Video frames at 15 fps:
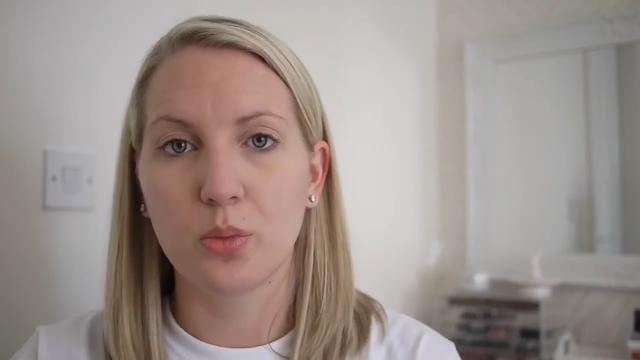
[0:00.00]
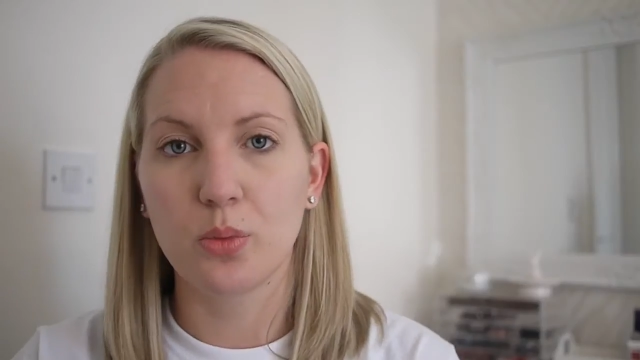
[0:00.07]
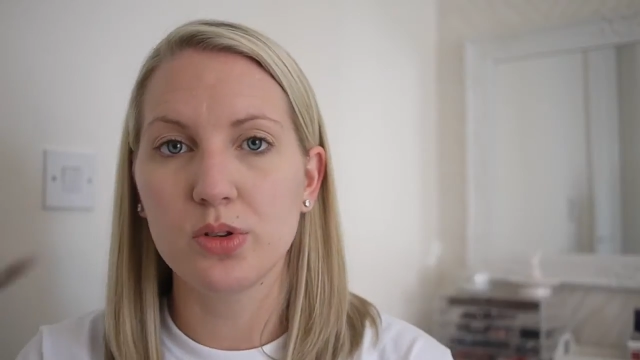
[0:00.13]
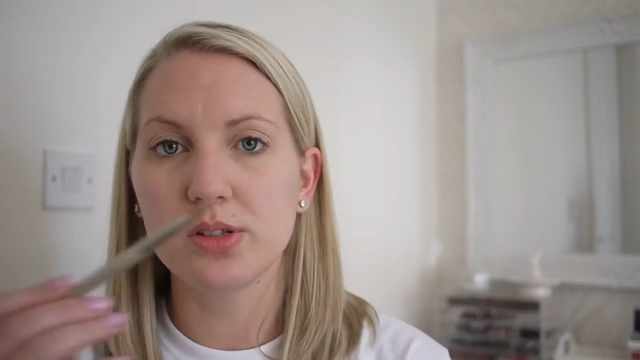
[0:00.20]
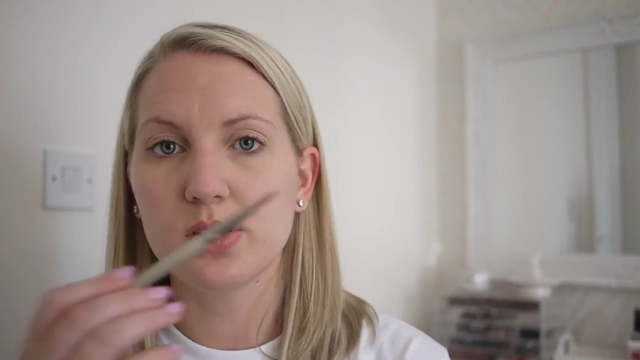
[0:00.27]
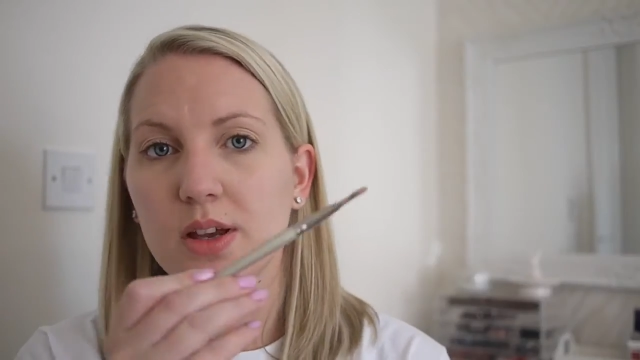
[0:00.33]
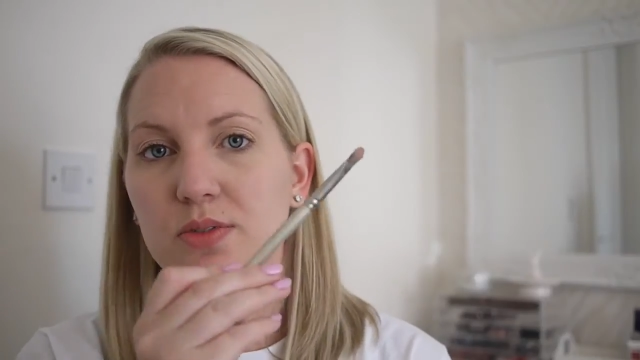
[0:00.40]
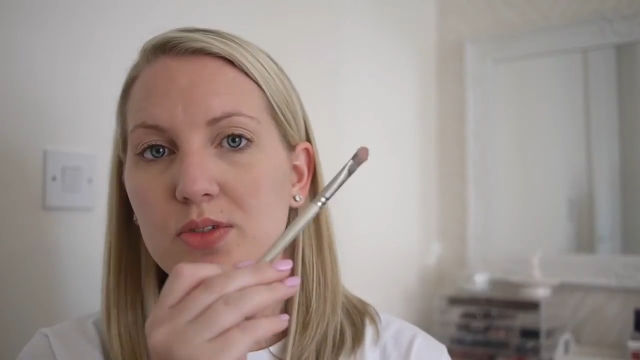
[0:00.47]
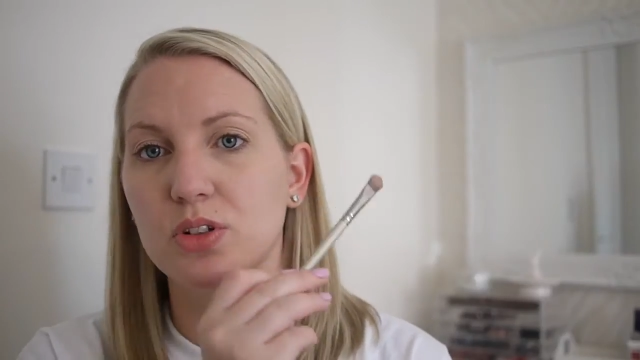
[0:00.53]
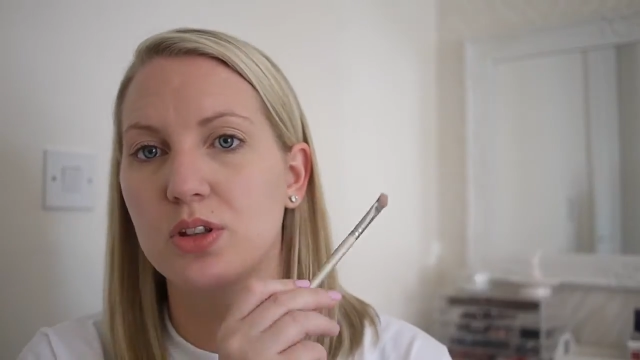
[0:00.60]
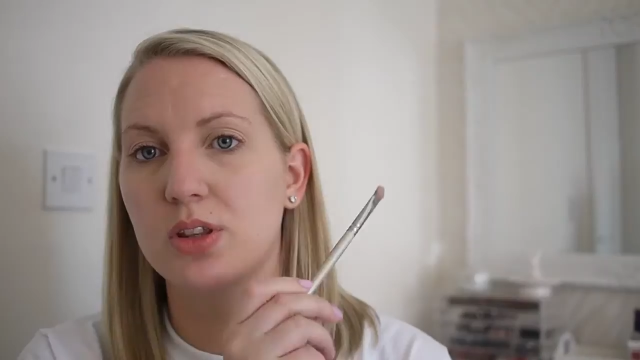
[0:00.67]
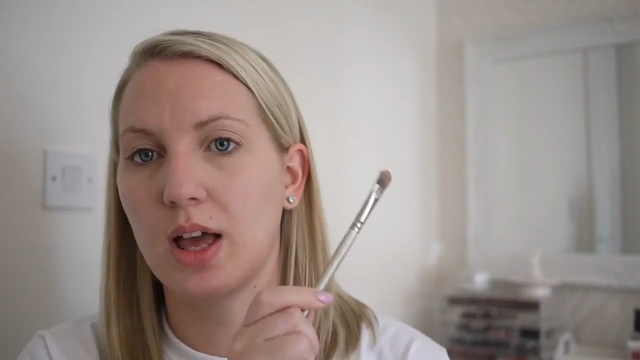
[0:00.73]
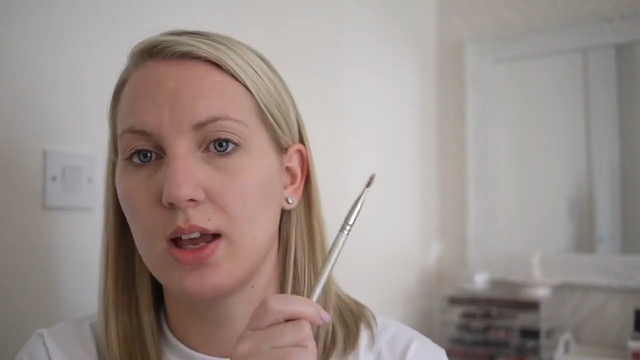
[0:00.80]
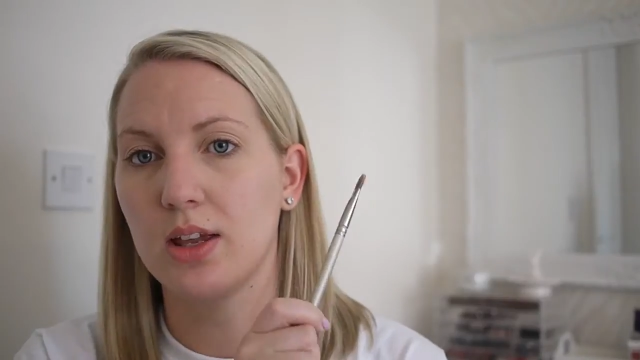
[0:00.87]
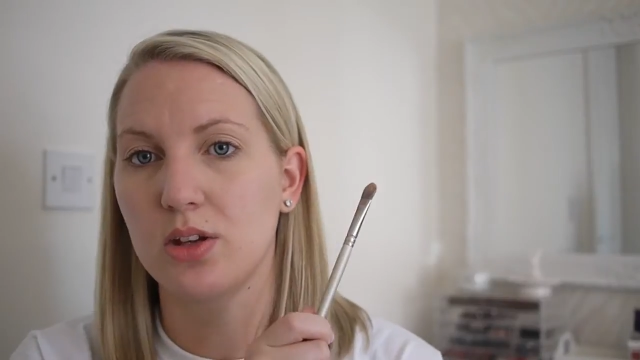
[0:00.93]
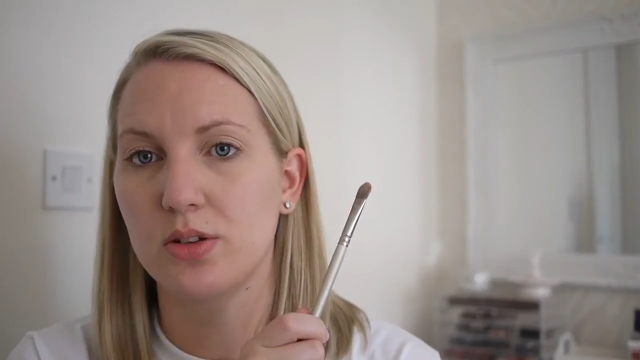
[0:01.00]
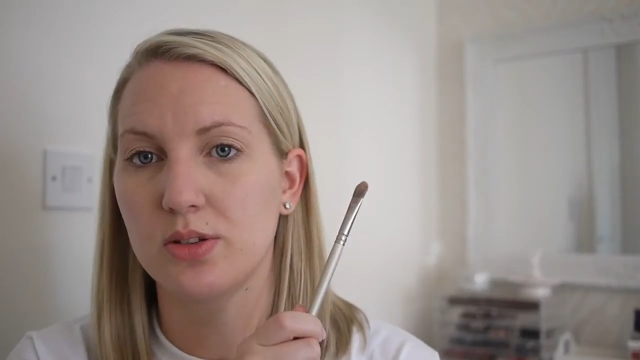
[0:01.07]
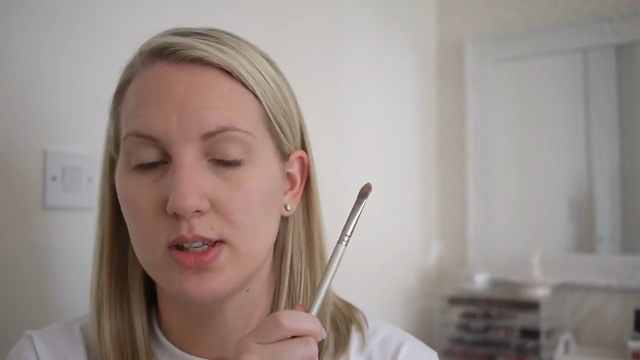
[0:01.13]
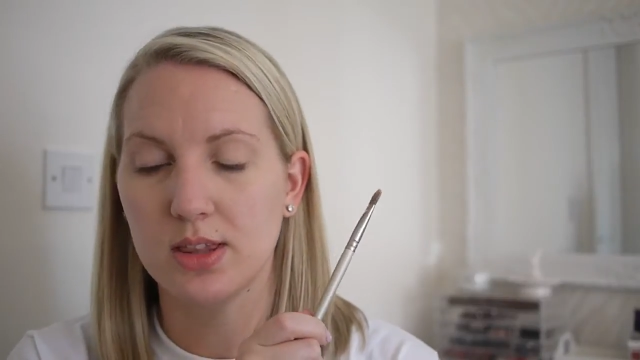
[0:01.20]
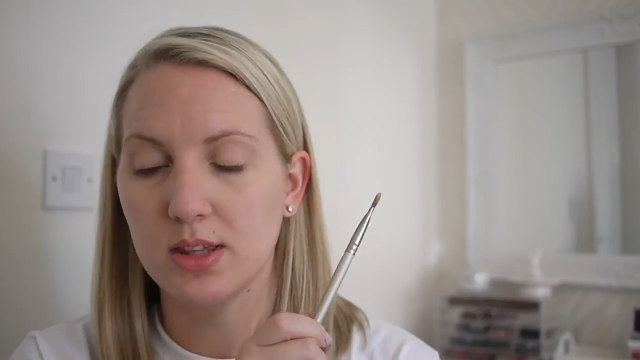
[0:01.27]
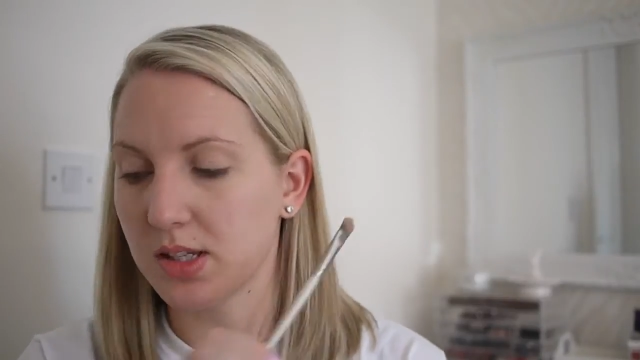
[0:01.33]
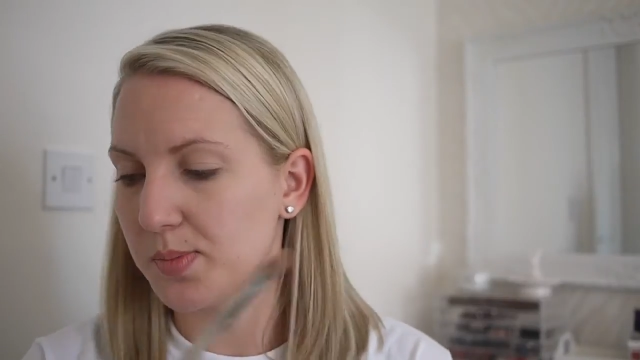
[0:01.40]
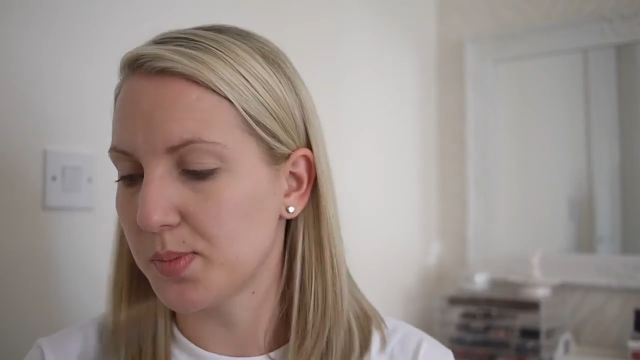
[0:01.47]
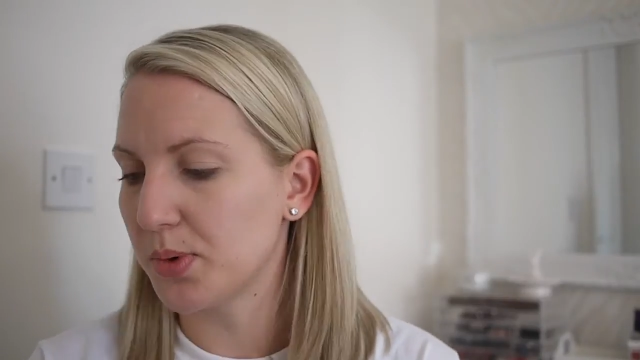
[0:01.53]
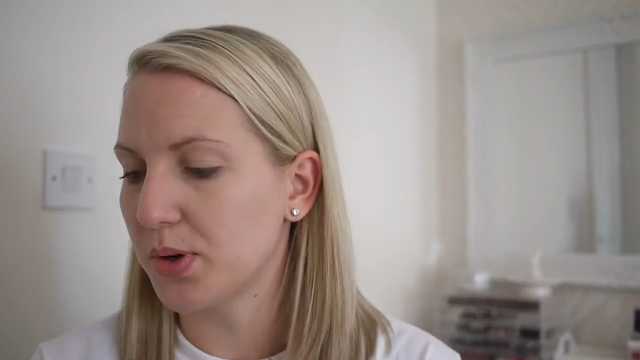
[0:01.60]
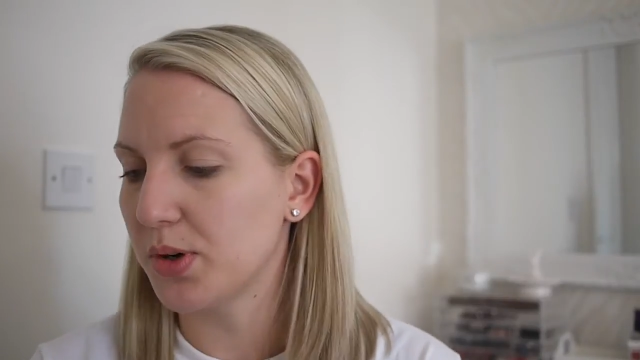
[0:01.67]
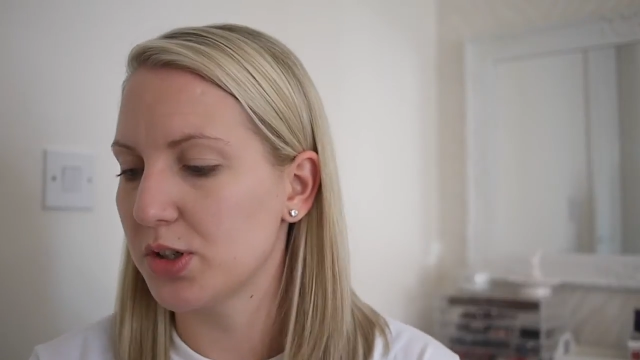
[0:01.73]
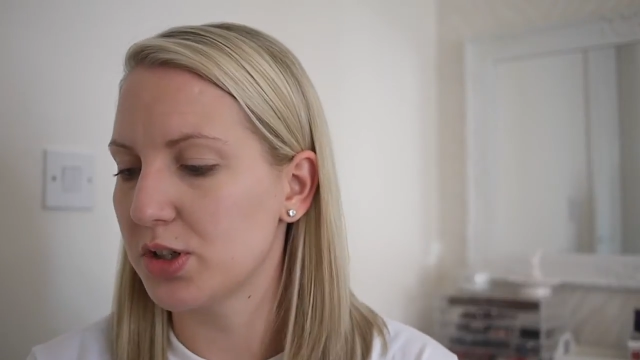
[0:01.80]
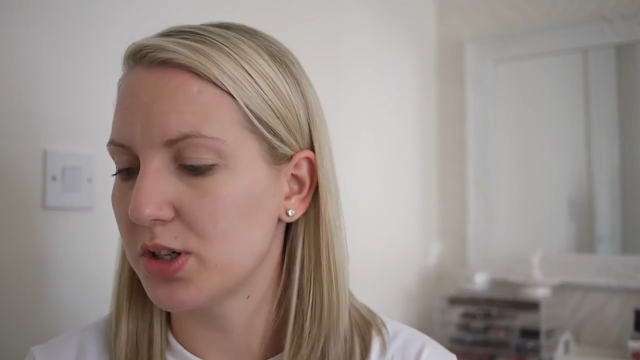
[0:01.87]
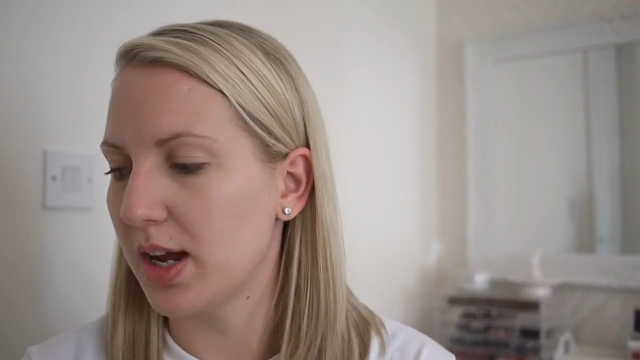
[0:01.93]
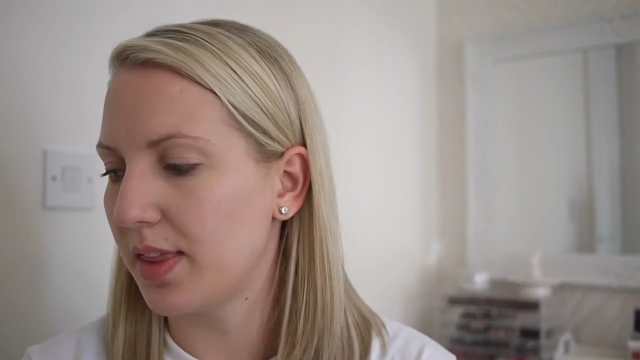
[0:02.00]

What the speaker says: Once I've done that using this brush,